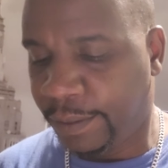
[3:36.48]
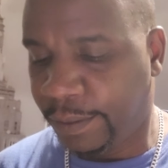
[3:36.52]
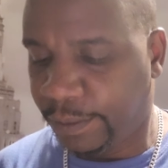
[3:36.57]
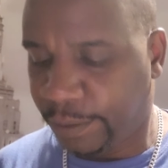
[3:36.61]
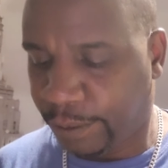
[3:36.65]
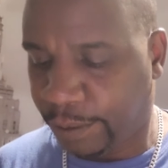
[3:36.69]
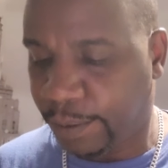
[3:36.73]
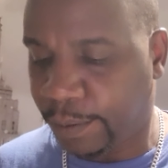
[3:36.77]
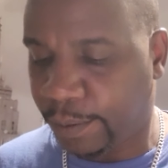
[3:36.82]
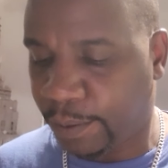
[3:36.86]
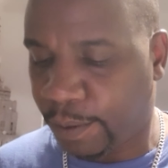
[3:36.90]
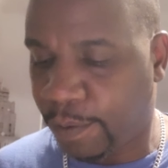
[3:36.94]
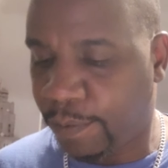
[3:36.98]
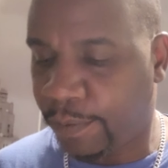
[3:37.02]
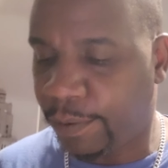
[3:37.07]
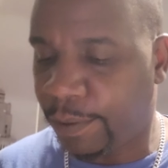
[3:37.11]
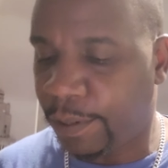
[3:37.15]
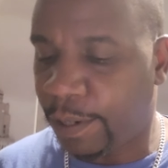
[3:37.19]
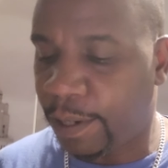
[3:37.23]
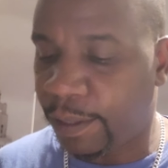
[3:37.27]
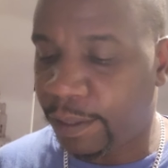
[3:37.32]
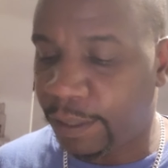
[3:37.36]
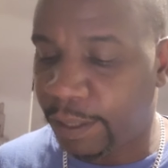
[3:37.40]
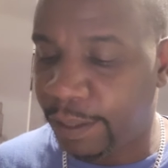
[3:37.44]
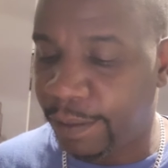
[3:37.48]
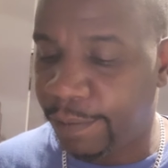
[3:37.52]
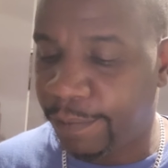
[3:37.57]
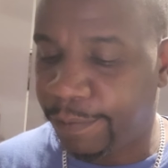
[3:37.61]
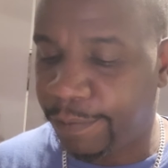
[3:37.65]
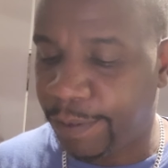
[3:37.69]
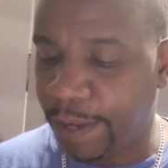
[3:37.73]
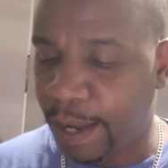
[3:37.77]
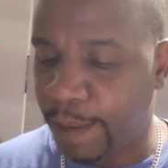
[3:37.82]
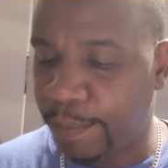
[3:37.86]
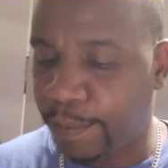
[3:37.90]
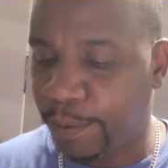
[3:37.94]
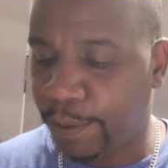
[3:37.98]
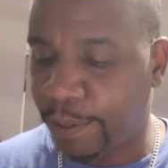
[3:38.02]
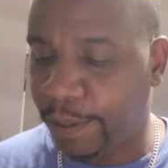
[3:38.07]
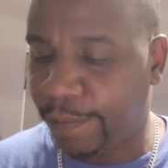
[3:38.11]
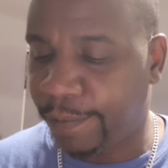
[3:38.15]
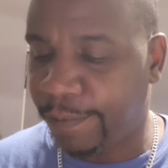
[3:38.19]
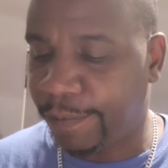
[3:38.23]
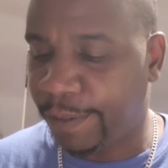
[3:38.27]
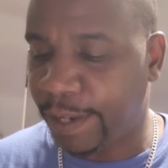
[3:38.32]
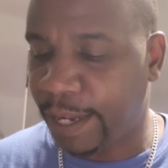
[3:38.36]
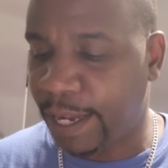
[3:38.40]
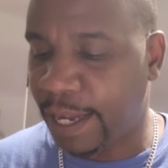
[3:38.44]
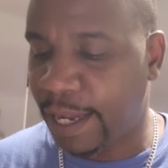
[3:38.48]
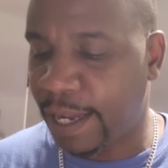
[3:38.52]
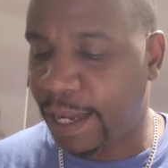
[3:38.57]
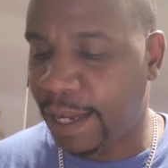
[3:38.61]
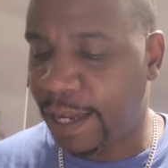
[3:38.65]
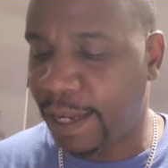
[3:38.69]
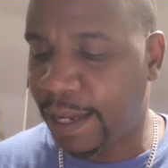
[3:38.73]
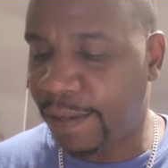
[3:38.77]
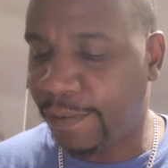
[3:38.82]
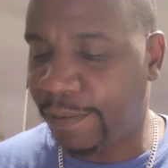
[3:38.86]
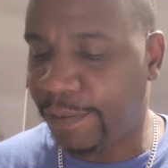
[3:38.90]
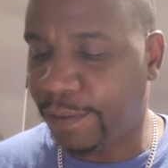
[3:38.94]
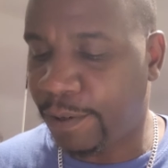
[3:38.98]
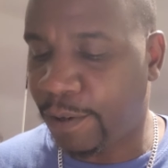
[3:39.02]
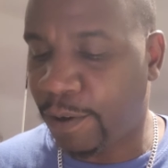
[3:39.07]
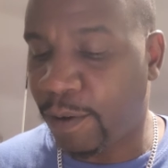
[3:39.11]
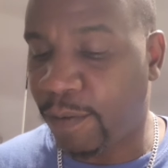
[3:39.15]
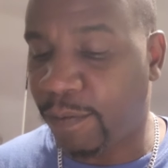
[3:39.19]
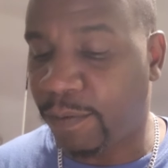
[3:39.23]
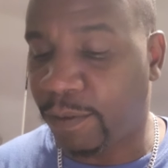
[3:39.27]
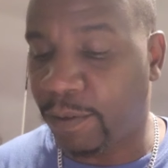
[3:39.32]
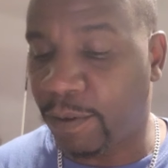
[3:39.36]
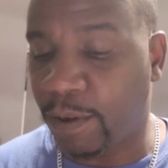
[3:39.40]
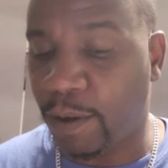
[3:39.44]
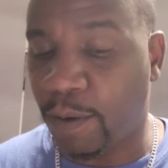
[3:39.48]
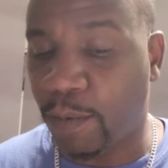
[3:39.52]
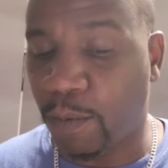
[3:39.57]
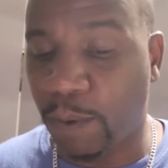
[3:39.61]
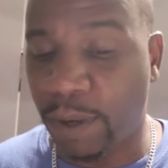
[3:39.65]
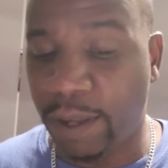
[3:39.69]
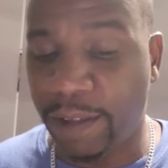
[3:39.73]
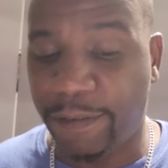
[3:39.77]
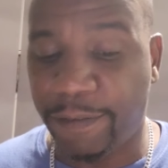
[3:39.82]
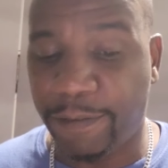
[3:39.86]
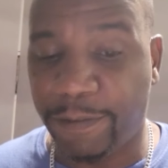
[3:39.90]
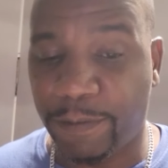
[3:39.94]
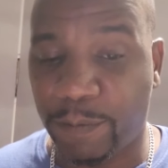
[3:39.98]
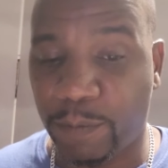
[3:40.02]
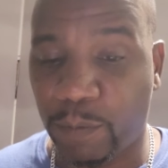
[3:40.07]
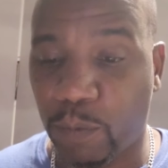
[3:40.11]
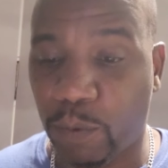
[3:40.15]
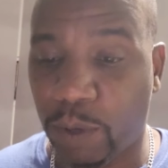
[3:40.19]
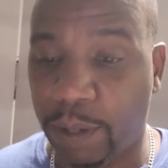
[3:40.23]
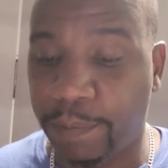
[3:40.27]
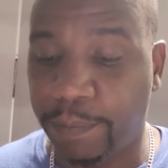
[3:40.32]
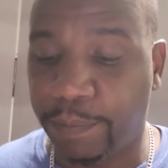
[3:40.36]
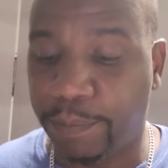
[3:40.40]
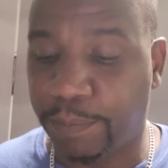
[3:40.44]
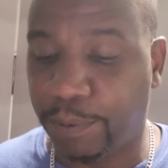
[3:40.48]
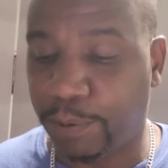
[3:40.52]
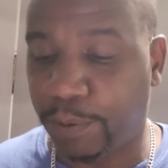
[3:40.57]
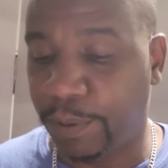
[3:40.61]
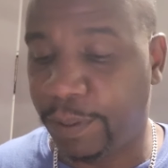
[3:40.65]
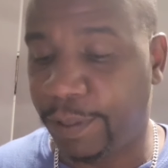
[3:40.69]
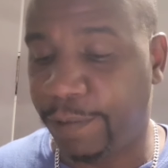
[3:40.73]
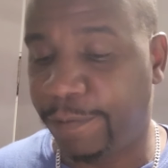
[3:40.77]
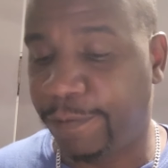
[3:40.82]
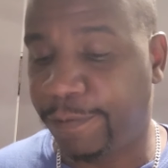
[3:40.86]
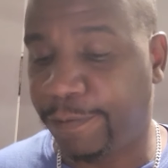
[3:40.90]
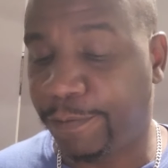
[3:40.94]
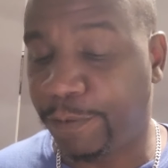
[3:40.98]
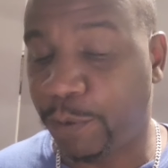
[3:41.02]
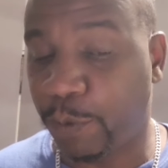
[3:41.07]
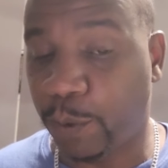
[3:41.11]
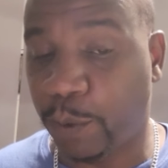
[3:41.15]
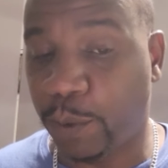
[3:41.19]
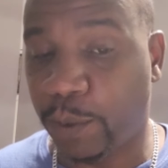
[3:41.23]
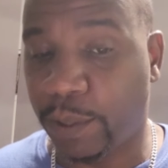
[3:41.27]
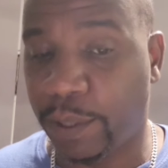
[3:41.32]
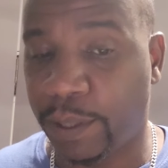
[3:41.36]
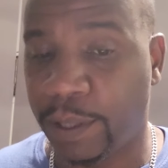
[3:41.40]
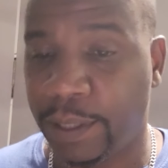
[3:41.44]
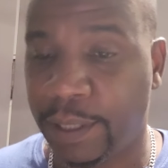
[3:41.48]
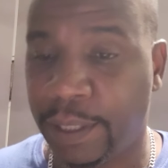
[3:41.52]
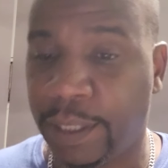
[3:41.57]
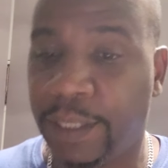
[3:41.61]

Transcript: So overall length 5.5, overall width 1.4.